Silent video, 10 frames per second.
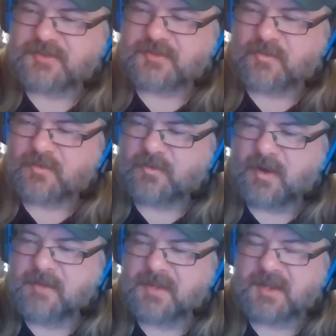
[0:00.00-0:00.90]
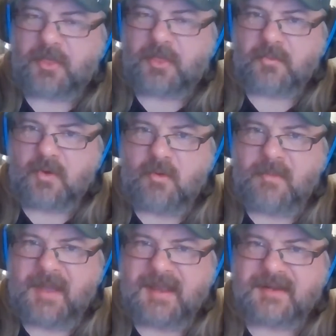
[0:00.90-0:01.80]
It's a great big
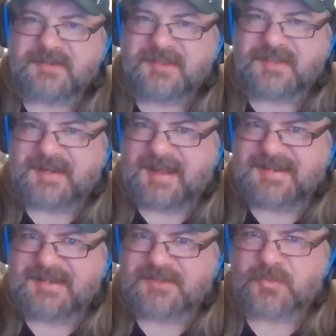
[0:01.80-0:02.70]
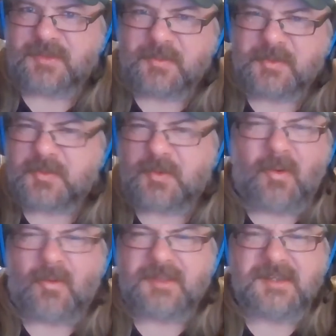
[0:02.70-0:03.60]
throwback to the 90s when they were doing
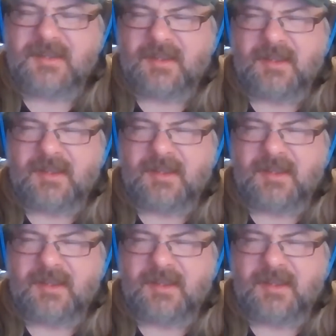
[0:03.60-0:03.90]
all the